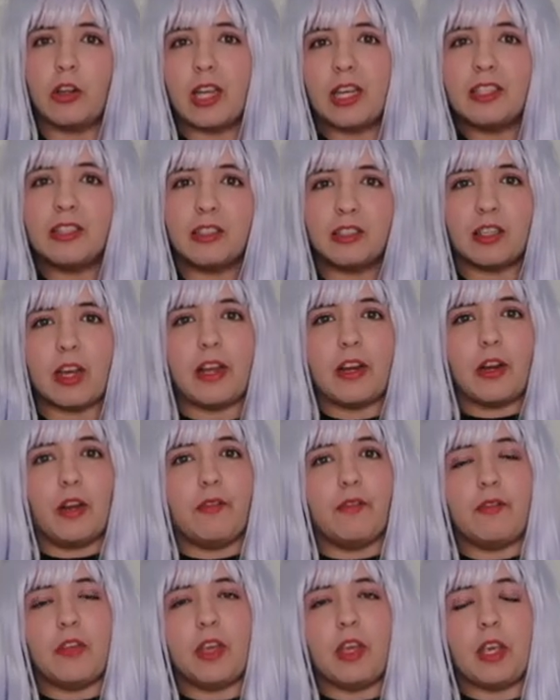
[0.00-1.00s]
inside
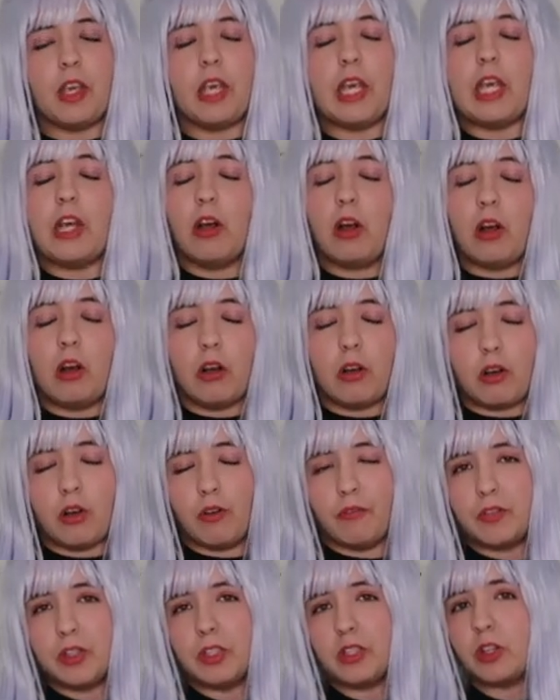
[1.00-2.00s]
of the
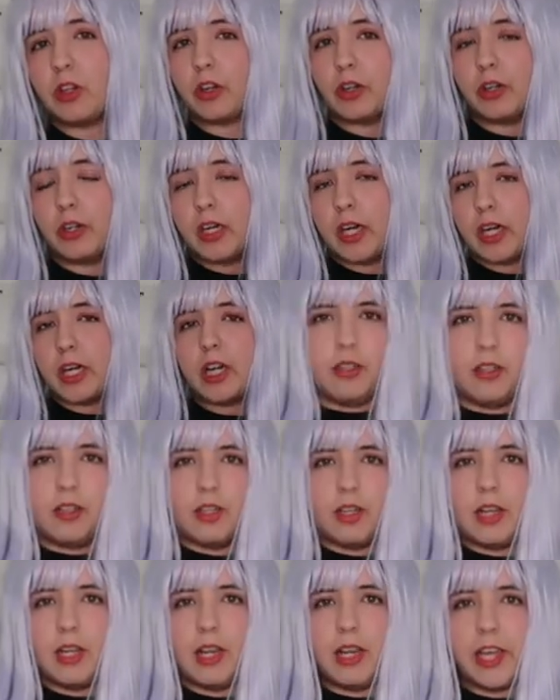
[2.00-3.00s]
skirt.
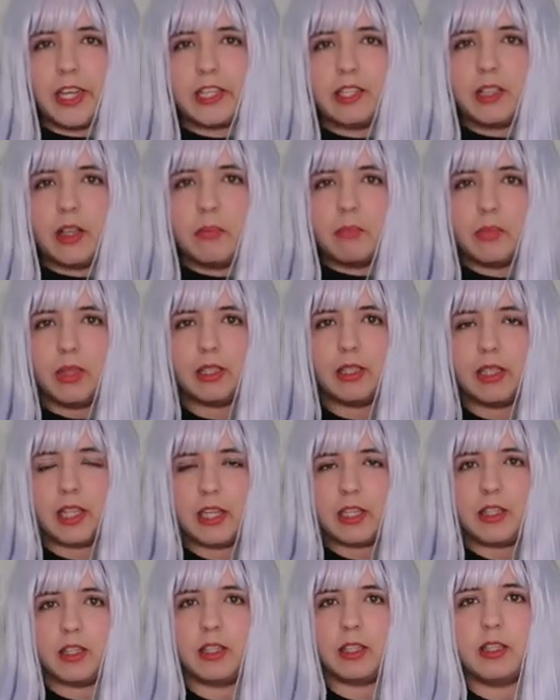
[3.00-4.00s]
Like something
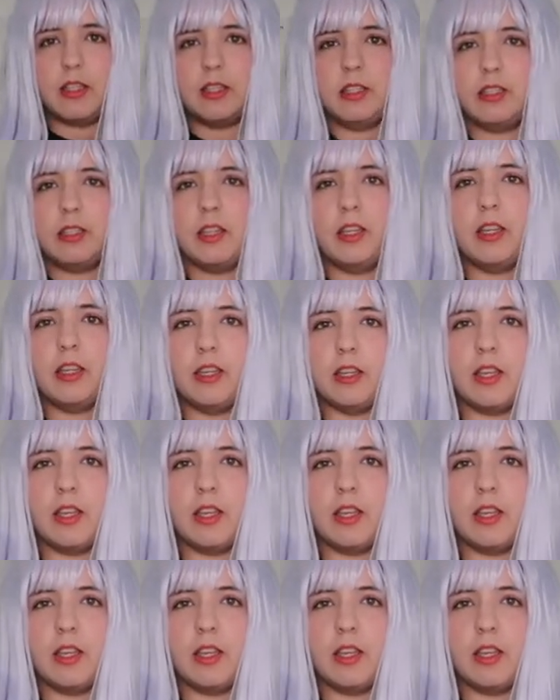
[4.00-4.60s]
like this.